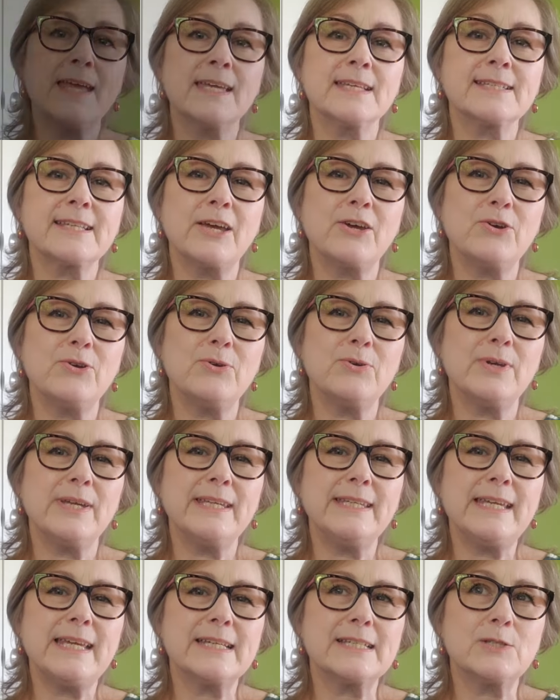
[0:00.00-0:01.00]
So
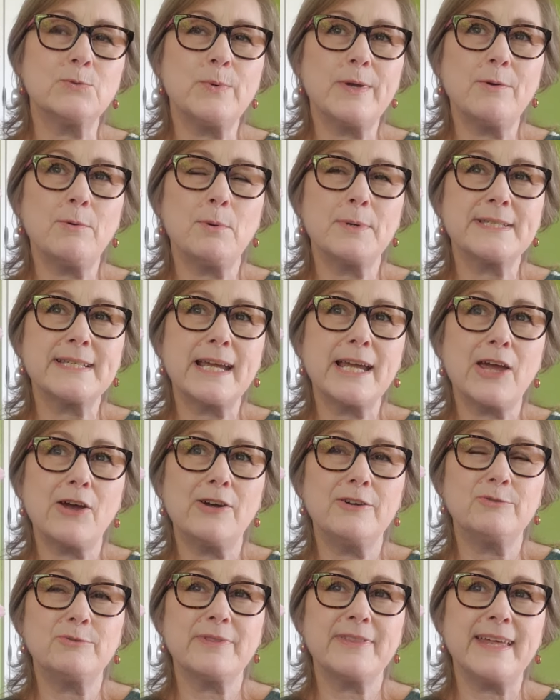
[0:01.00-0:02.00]
yes, where was I
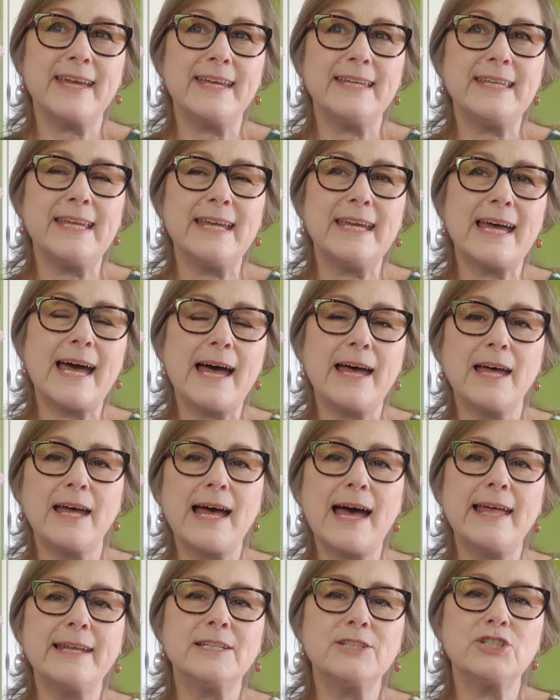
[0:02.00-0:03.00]
going with that? Yeah,
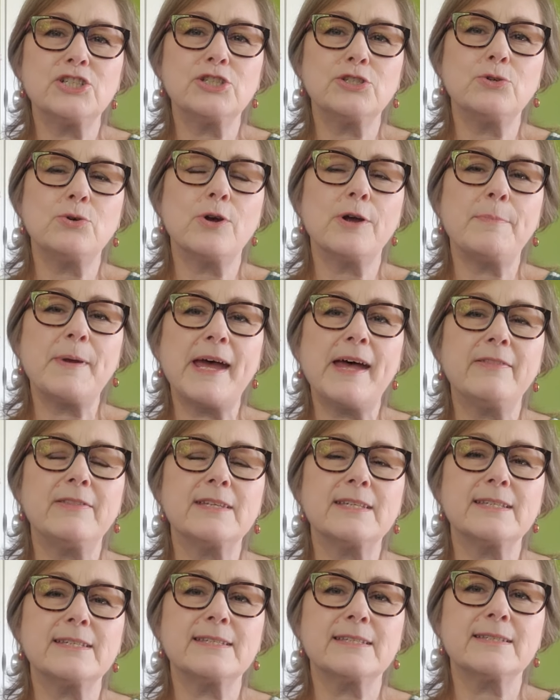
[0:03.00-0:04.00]
unsure about
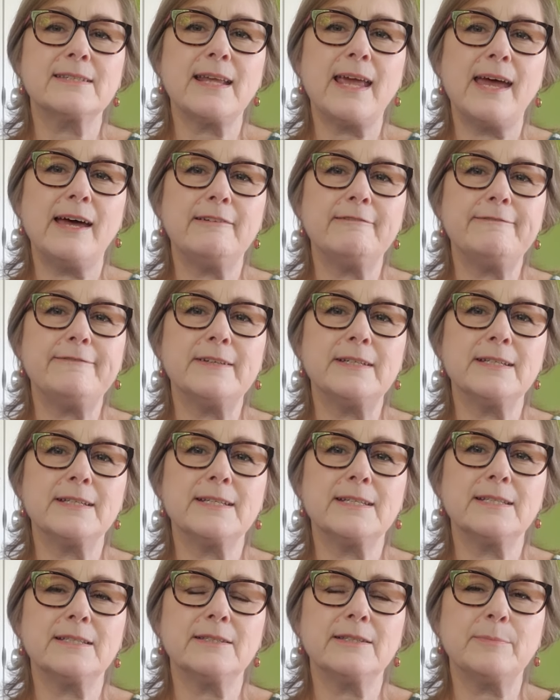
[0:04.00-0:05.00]
this
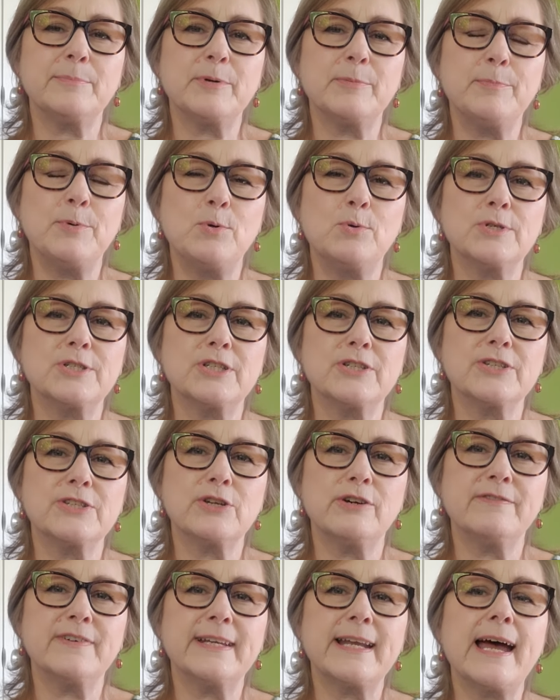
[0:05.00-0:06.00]
outfit, the proportions
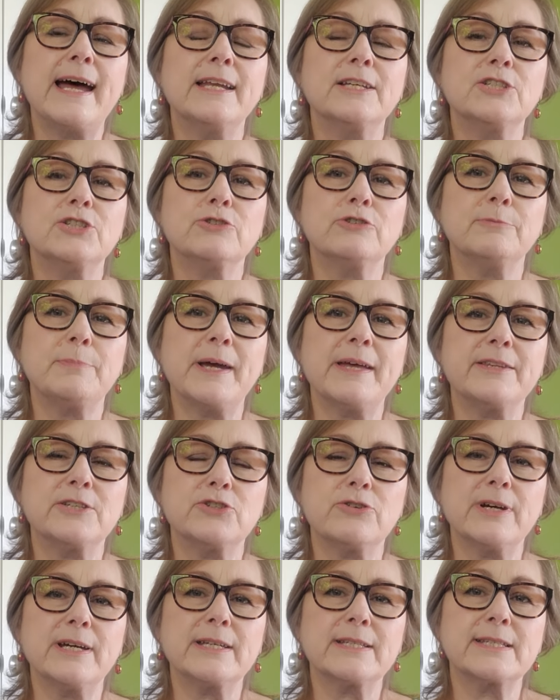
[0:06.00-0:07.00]
of it, unsure about the
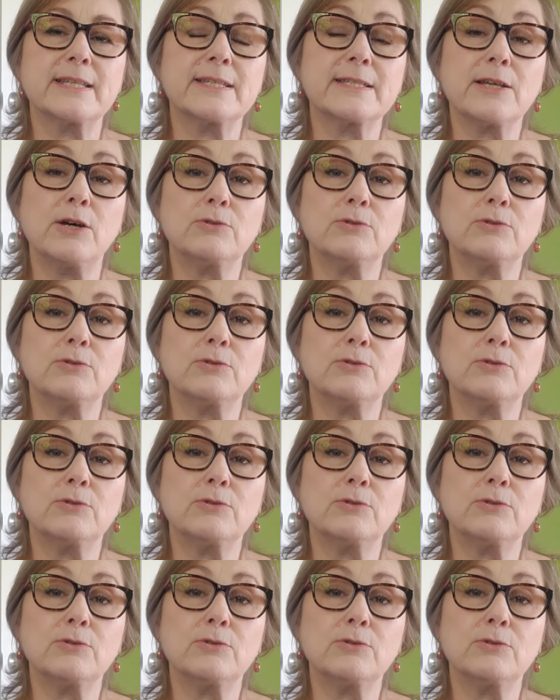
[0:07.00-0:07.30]
trousers.